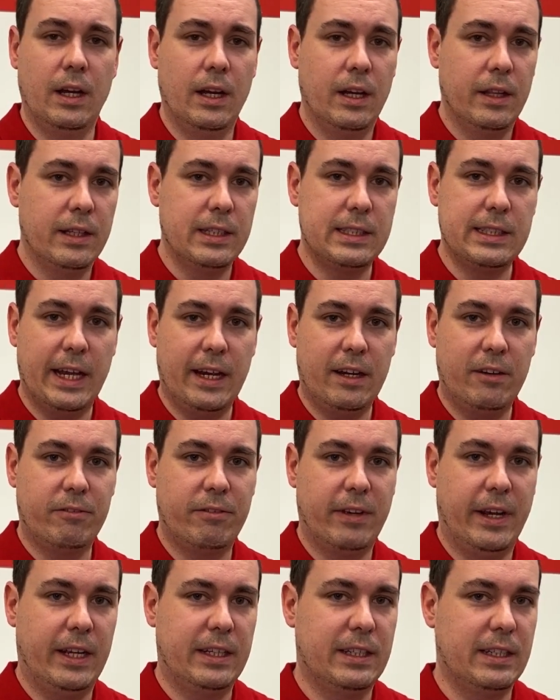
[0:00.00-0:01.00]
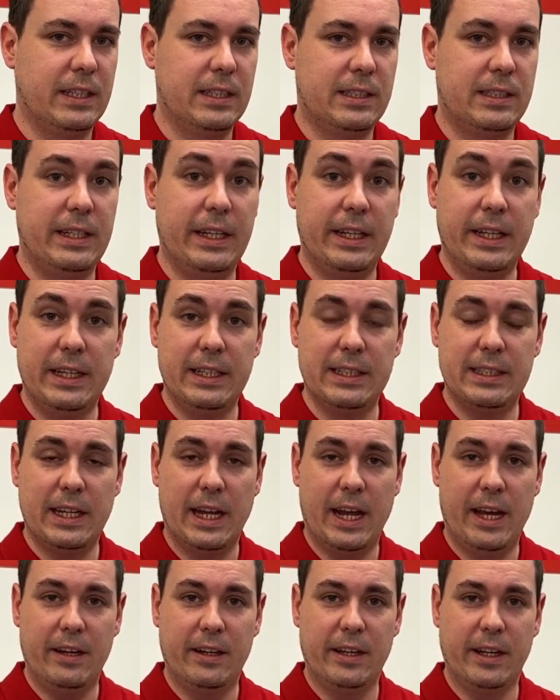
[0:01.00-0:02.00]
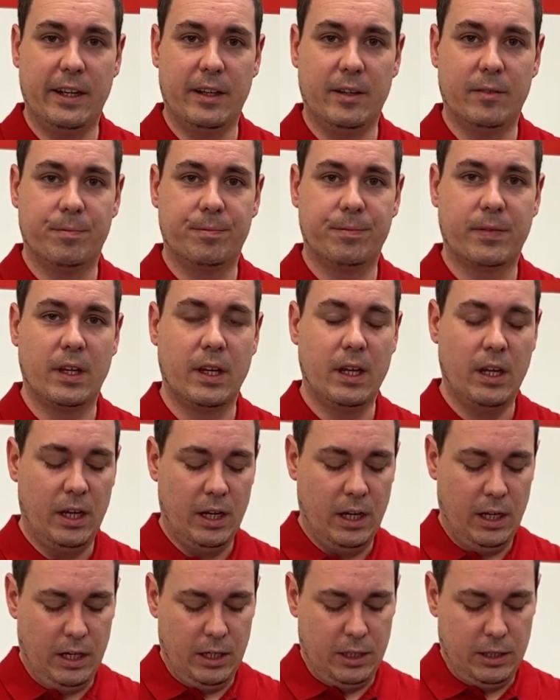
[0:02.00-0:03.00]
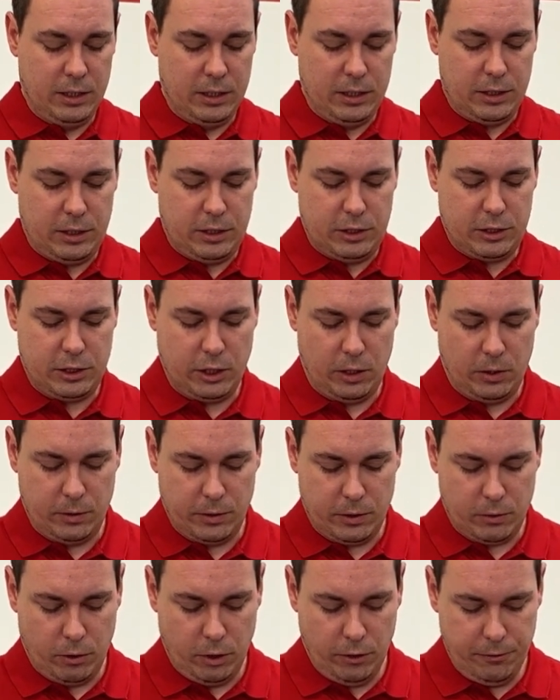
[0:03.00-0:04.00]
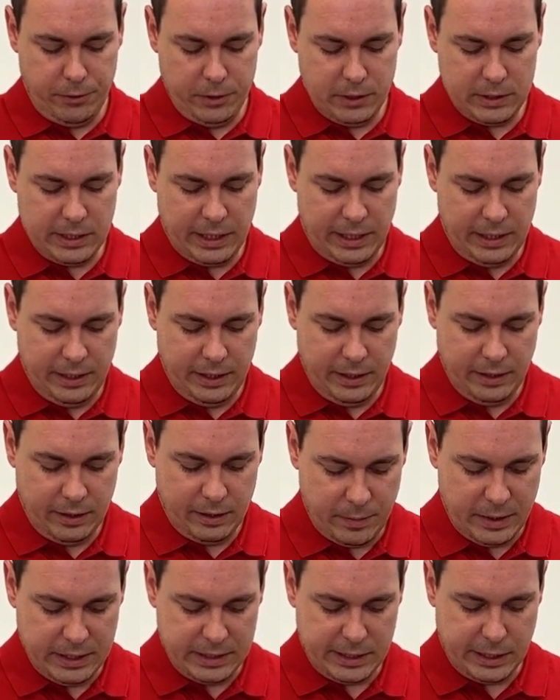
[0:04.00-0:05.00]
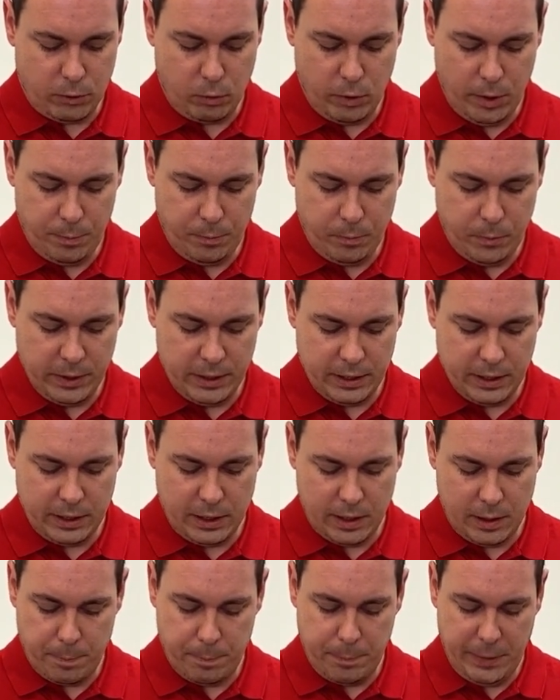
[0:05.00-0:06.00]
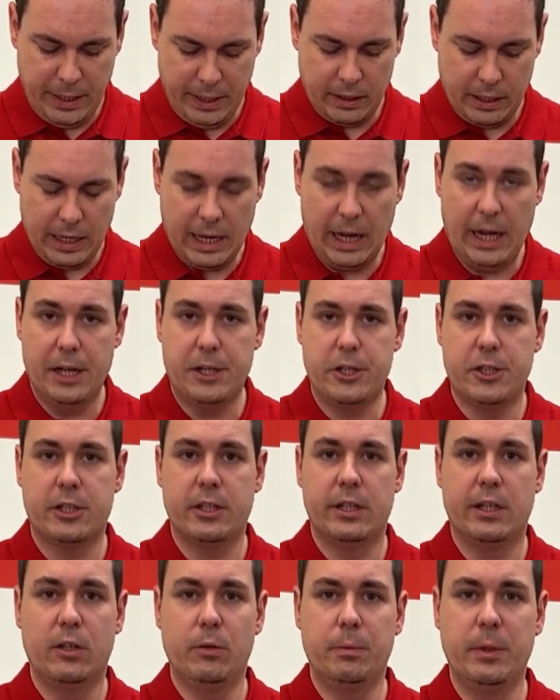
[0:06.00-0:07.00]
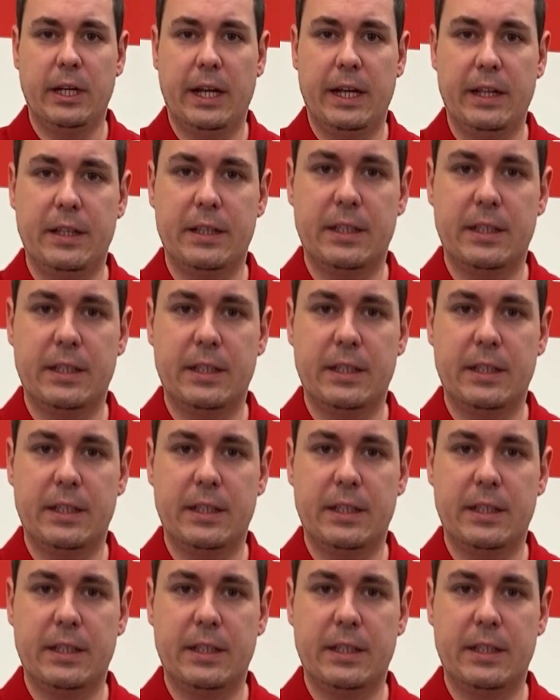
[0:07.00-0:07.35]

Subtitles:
The second fact is the easy handling. So the ROFUSE Sani is equipped with a big, large illuminated